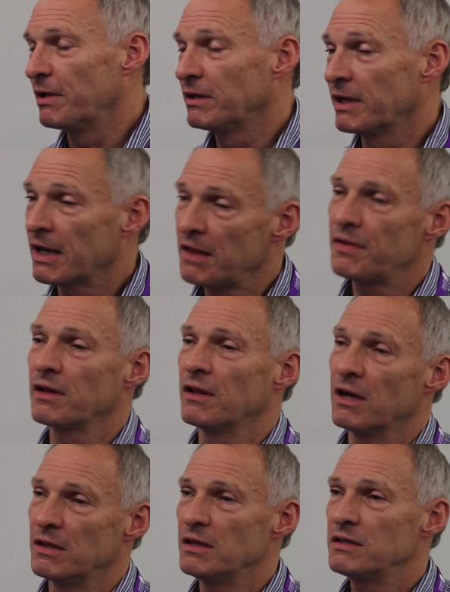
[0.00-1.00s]
building anything
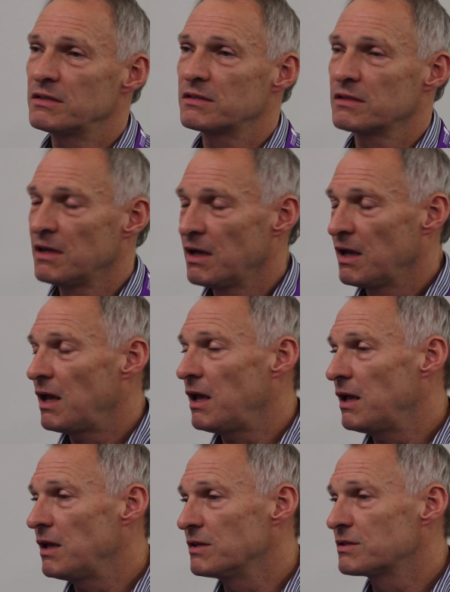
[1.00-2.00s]
like this
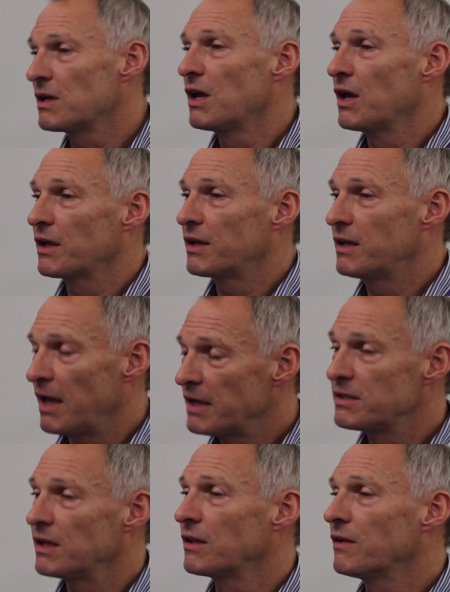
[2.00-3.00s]
is
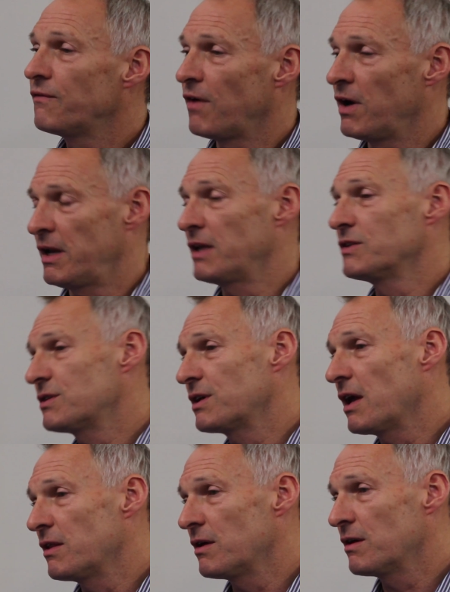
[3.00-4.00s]
getting the finance
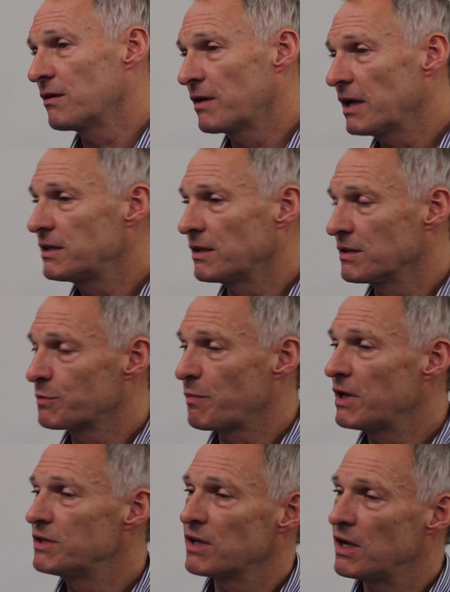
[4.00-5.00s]
together, getting the
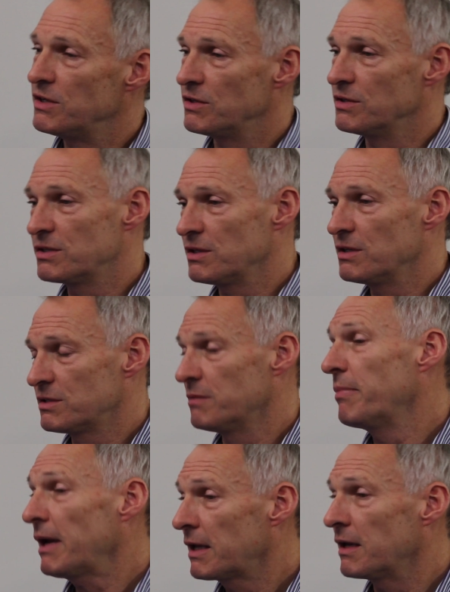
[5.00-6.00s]
space agencies to
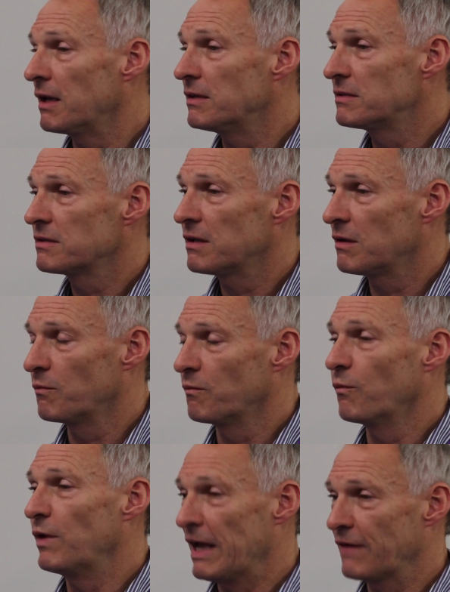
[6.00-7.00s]
back it.
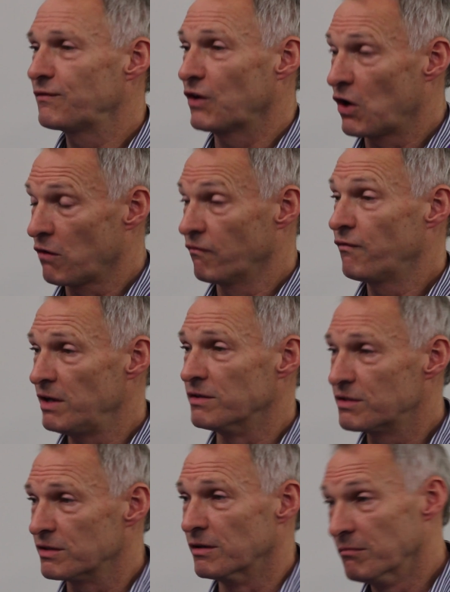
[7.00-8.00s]
And we have to
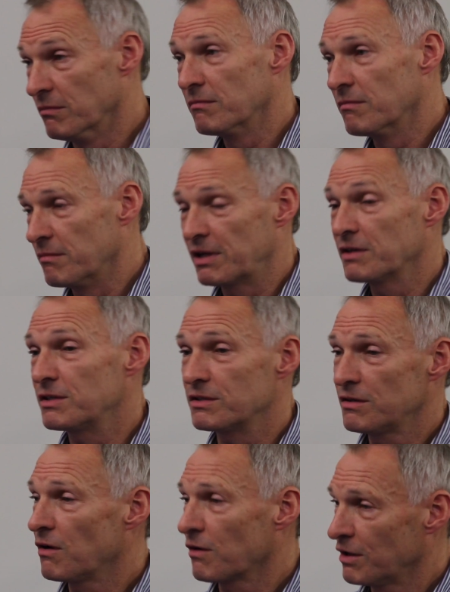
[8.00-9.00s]
convince them, because
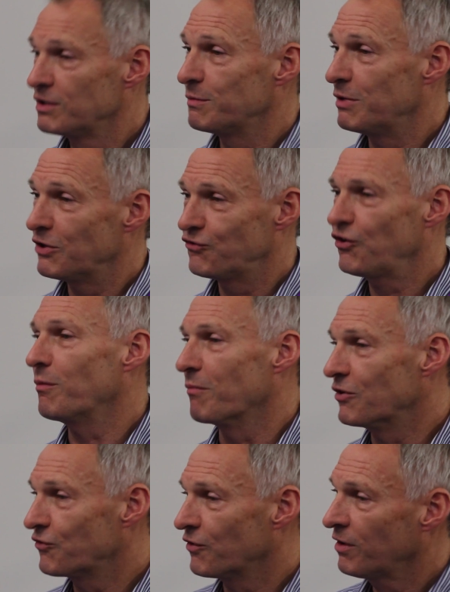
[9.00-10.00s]
it's not going to be a cheap
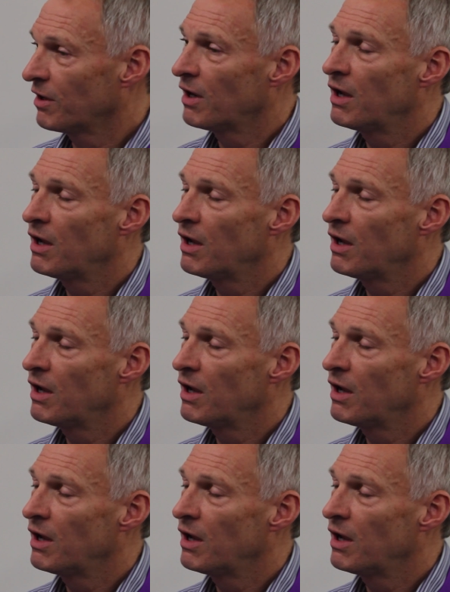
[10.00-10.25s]
mission,